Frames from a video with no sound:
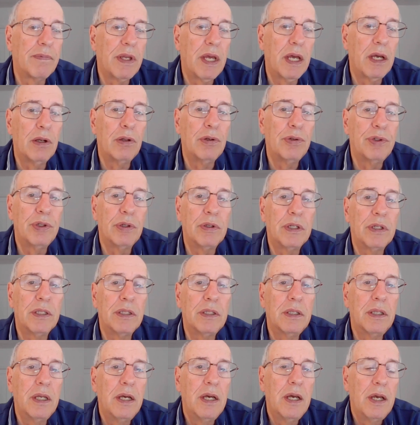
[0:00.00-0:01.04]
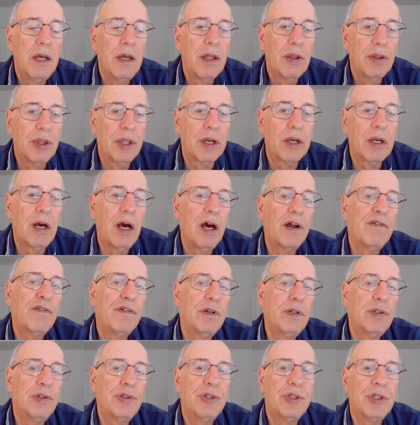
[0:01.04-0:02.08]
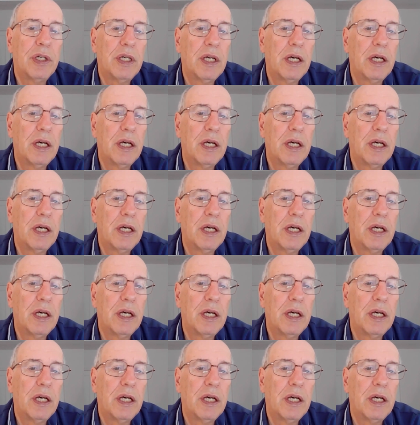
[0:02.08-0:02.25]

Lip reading: held during the conference.